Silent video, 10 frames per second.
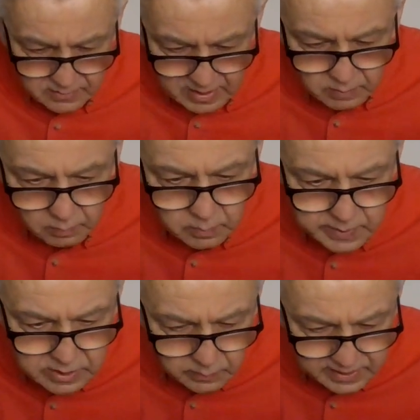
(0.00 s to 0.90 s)
Then what will
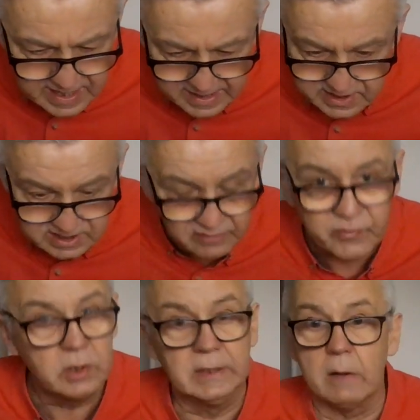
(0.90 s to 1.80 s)
we go with next? It's
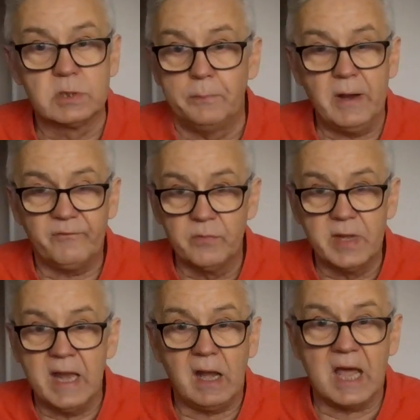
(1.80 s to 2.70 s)
difficult now to pick from
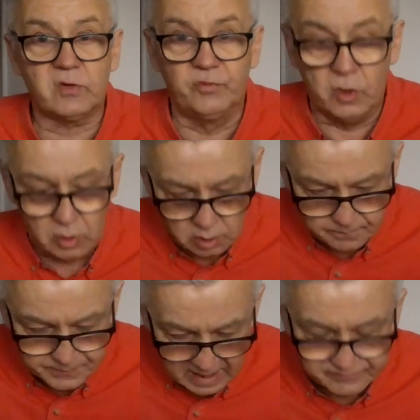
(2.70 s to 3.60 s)
the last
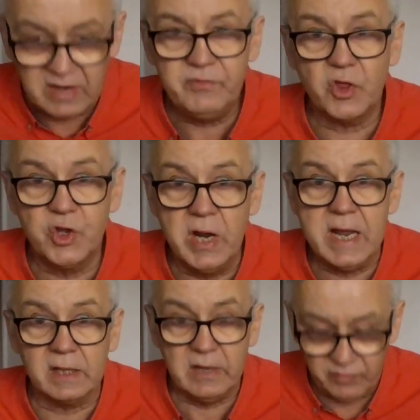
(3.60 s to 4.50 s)
four. I've given you
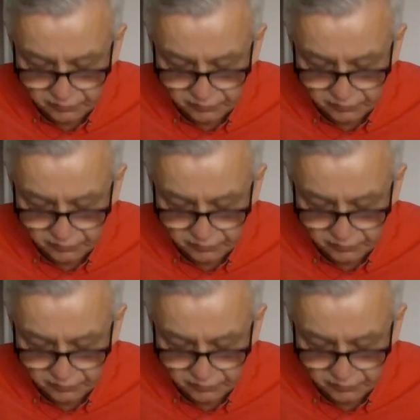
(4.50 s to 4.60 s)
three, I'll give you